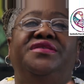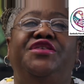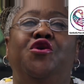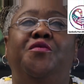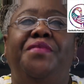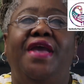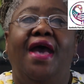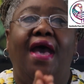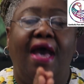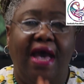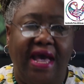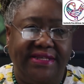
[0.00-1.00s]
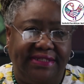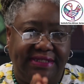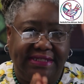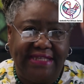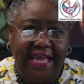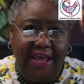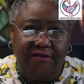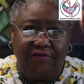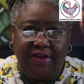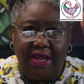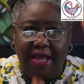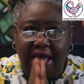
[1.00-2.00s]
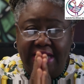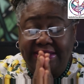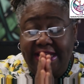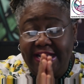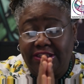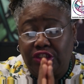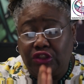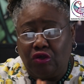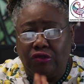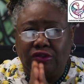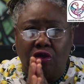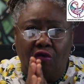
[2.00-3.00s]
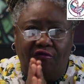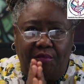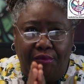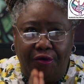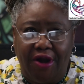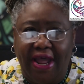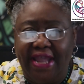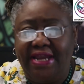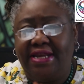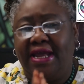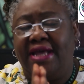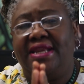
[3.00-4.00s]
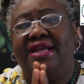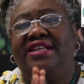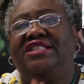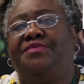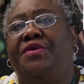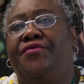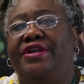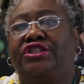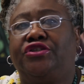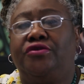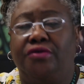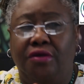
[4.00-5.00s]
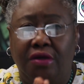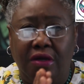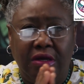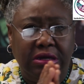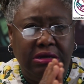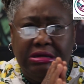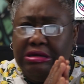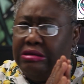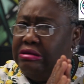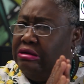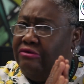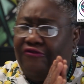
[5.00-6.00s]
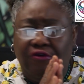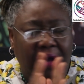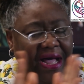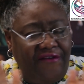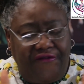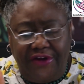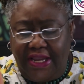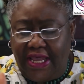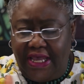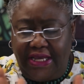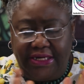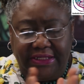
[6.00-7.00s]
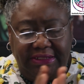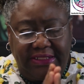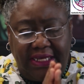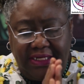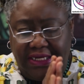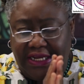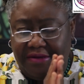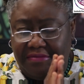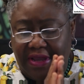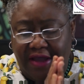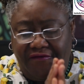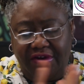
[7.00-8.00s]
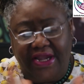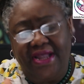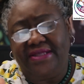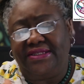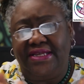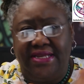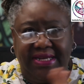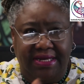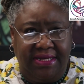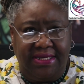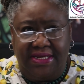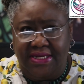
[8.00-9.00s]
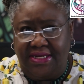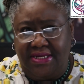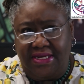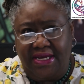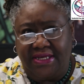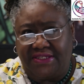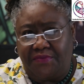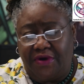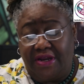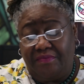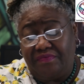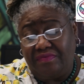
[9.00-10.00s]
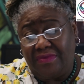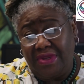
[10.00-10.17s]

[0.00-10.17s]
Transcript: Ethiopia has served as a source of pride and inspiration for Africans and Africans in the diaspora.